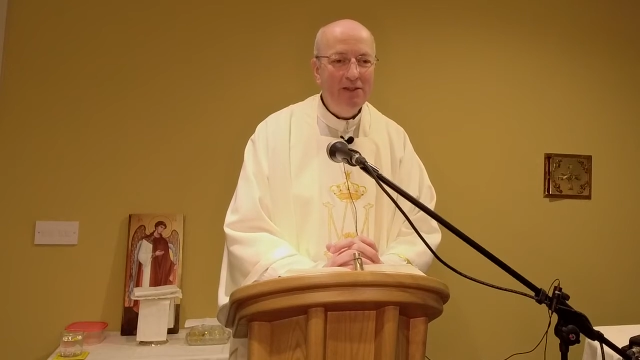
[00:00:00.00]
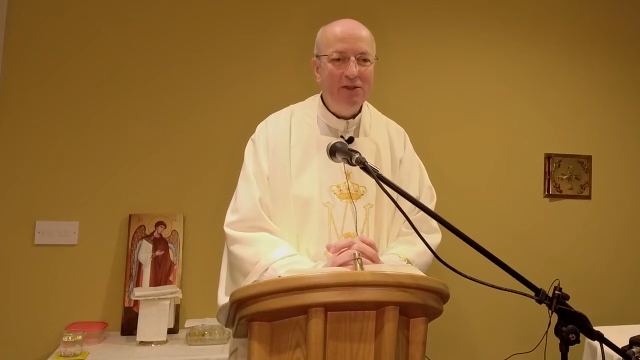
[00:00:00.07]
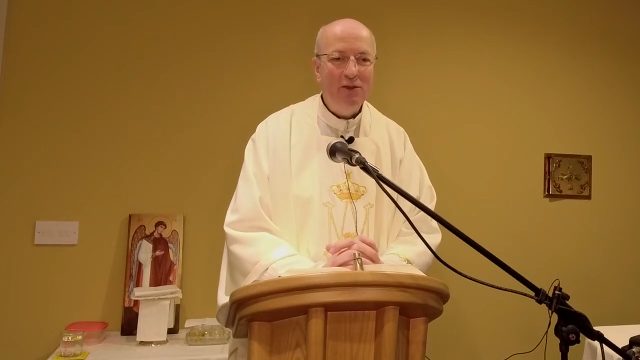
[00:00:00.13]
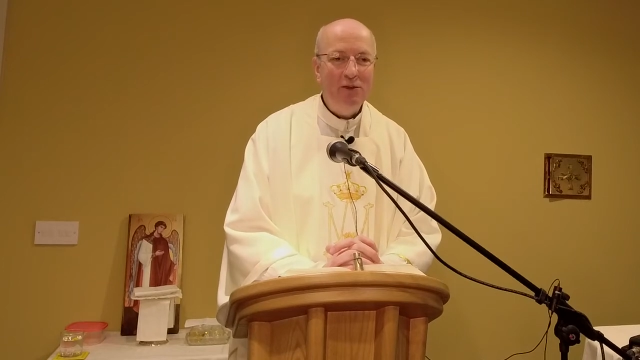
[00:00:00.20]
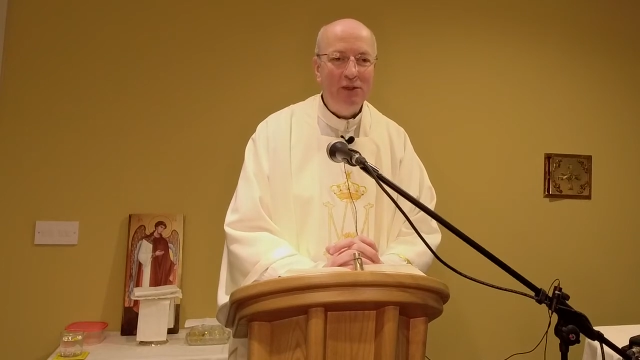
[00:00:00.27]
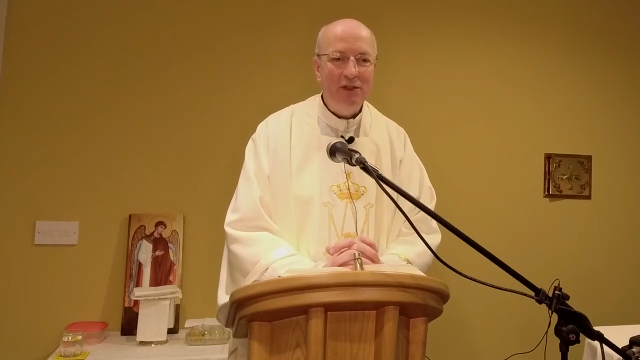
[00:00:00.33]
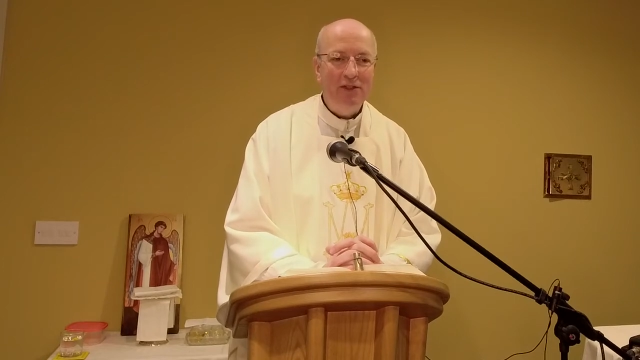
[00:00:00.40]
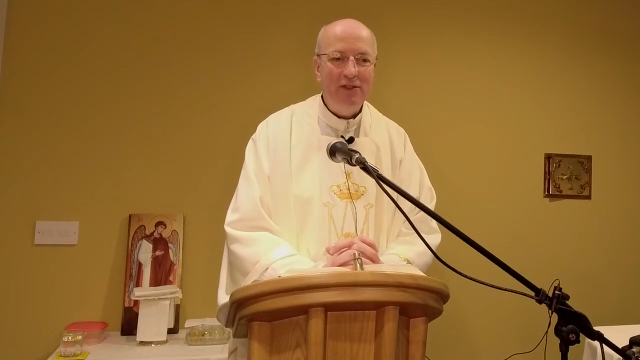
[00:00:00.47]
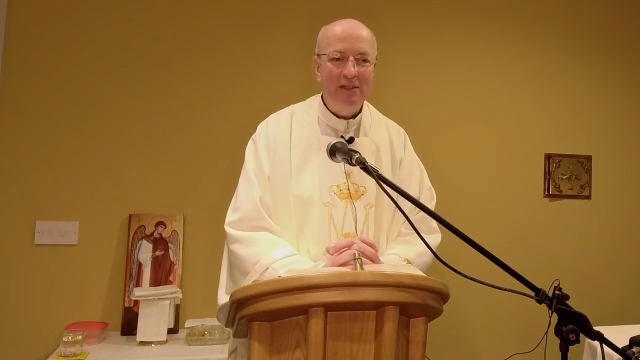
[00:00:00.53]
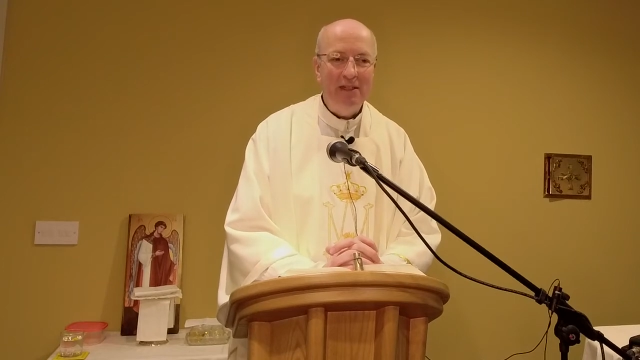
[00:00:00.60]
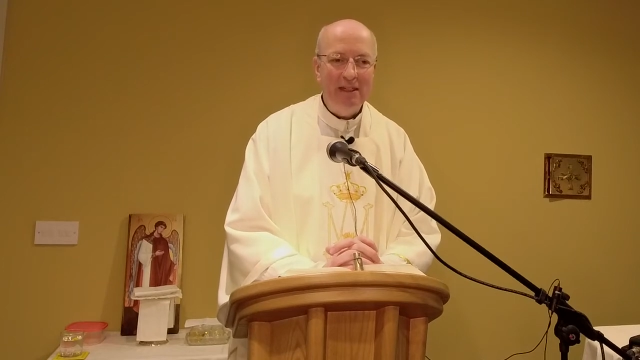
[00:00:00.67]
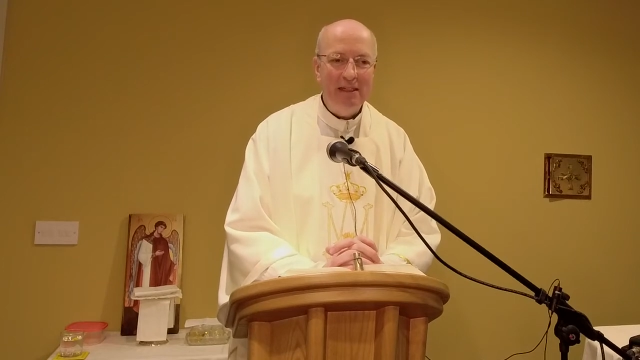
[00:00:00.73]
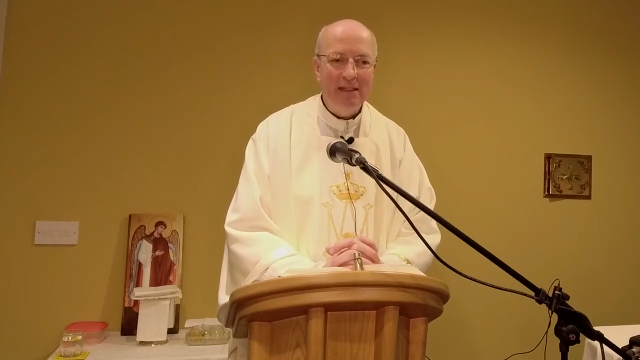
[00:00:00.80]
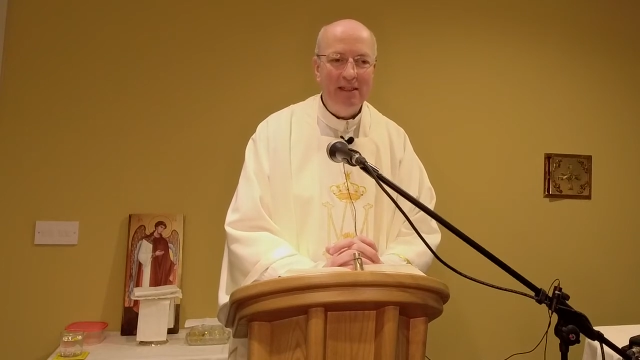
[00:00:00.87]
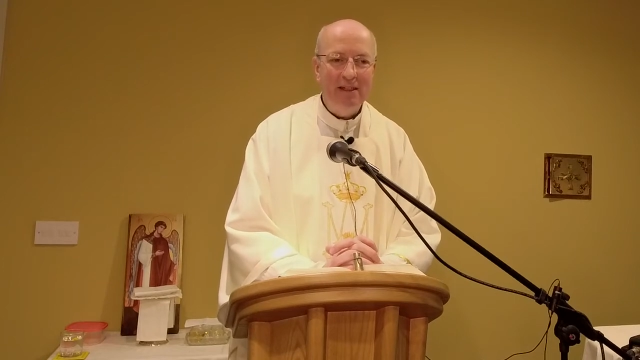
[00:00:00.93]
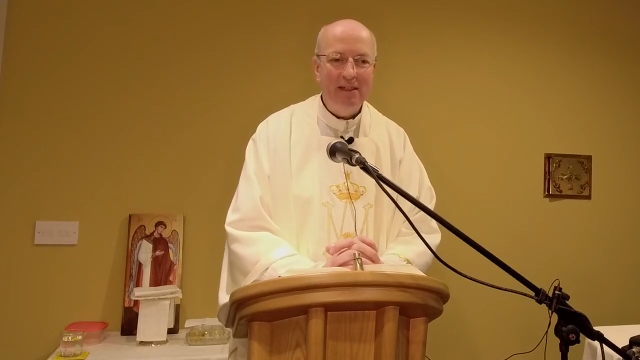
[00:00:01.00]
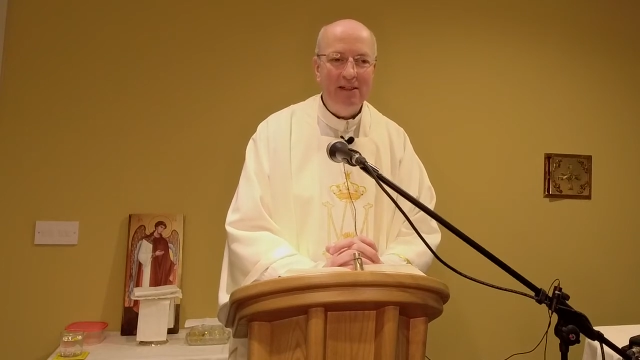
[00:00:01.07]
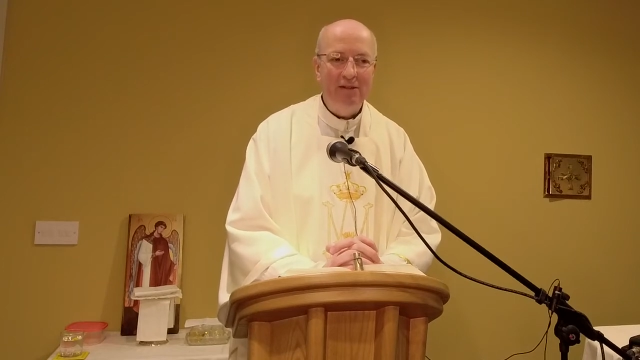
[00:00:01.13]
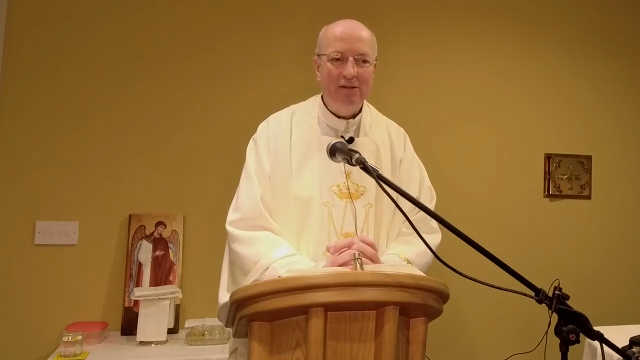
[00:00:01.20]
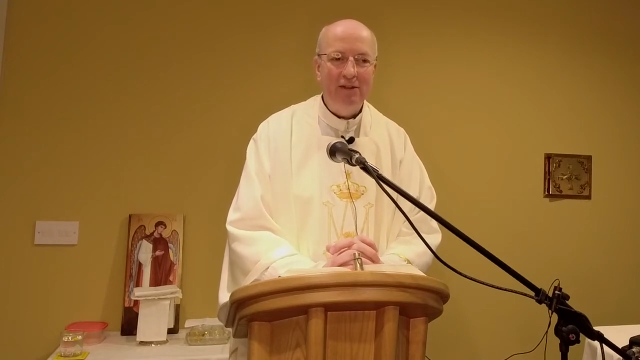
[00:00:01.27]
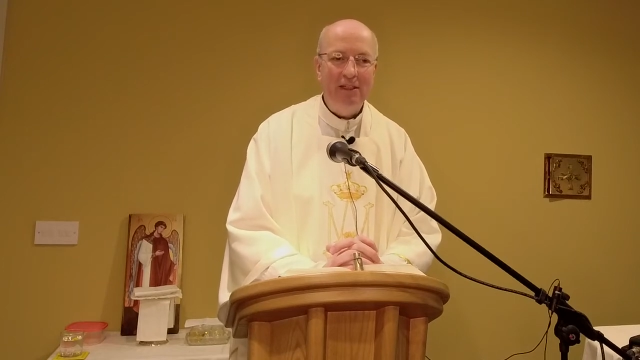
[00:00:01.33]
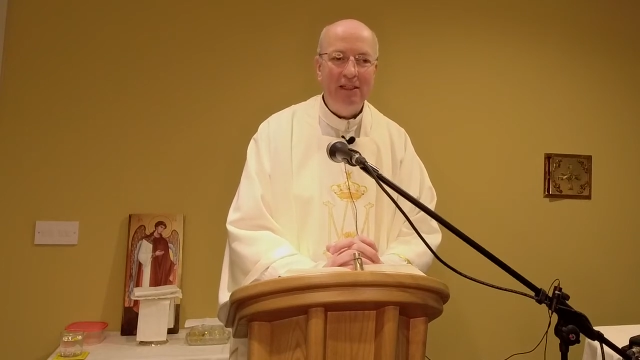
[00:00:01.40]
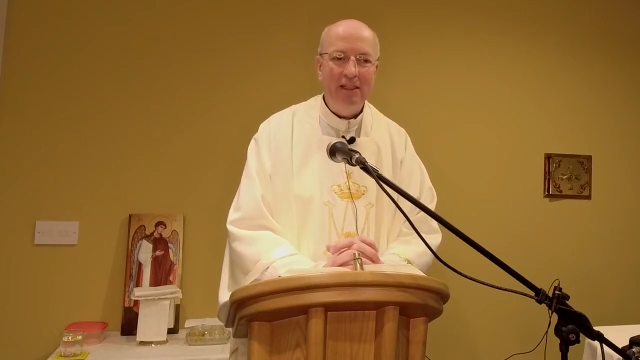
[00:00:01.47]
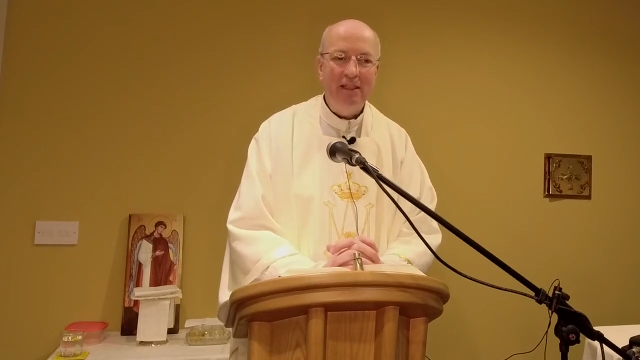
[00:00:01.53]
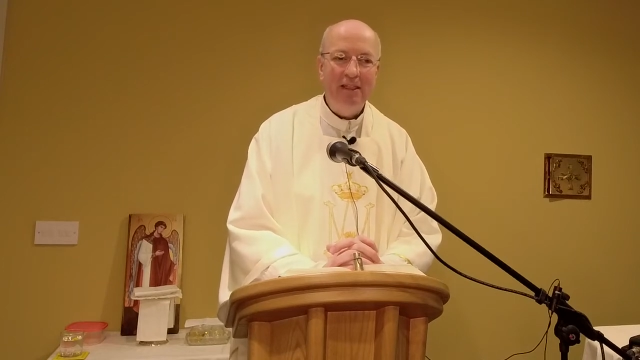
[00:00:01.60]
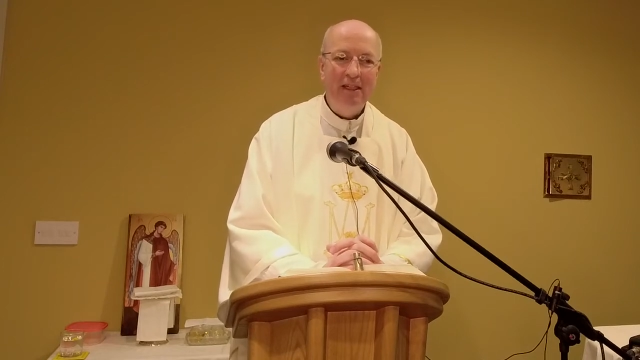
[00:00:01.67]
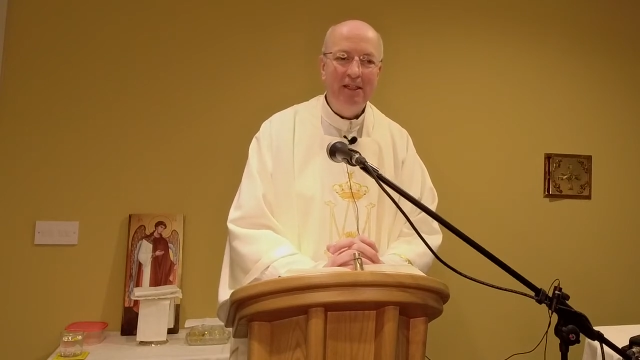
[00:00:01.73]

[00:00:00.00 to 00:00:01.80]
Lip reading: to us then of the